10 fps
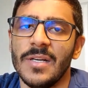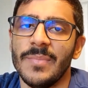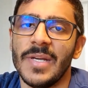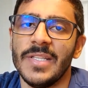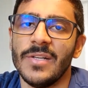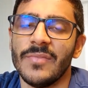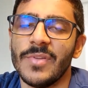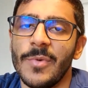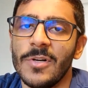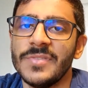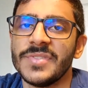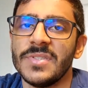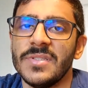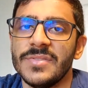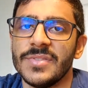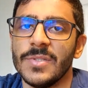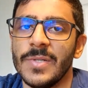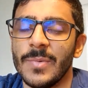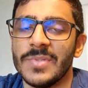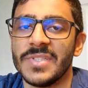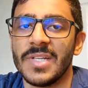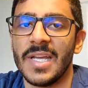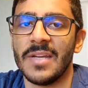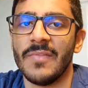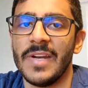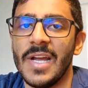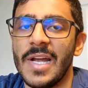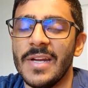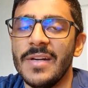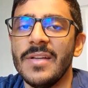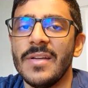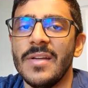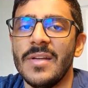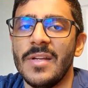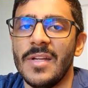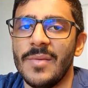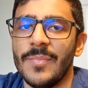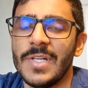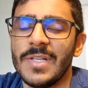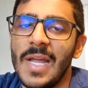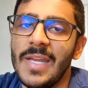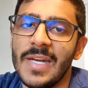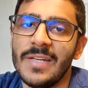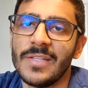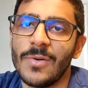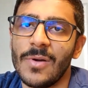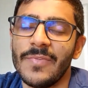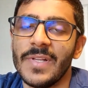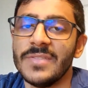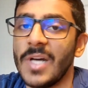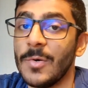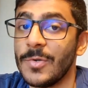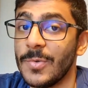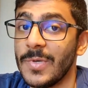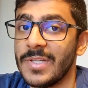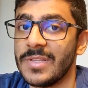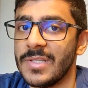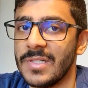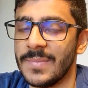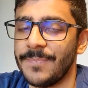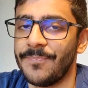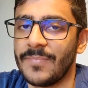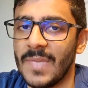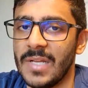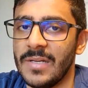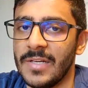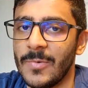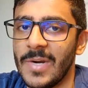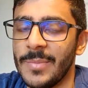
By the end of the mocks, so it wasn't like very high end, but I gained the confidence how to do it in the required